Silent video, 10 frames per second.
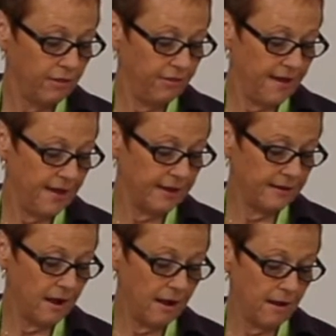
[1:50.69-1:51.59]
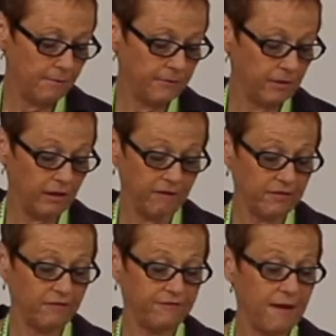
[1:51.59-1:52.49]
Then
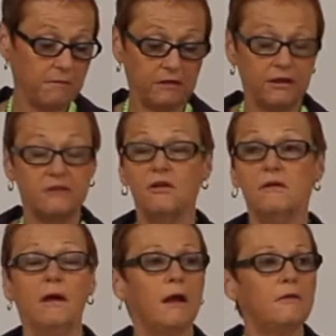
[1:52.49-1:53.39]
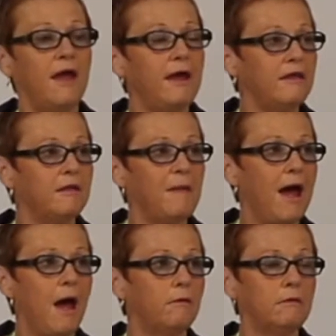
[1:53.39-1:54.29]
giving the family things, taking them
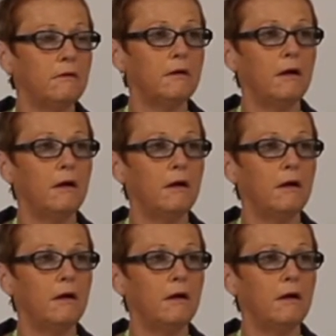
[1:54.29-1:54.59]
out.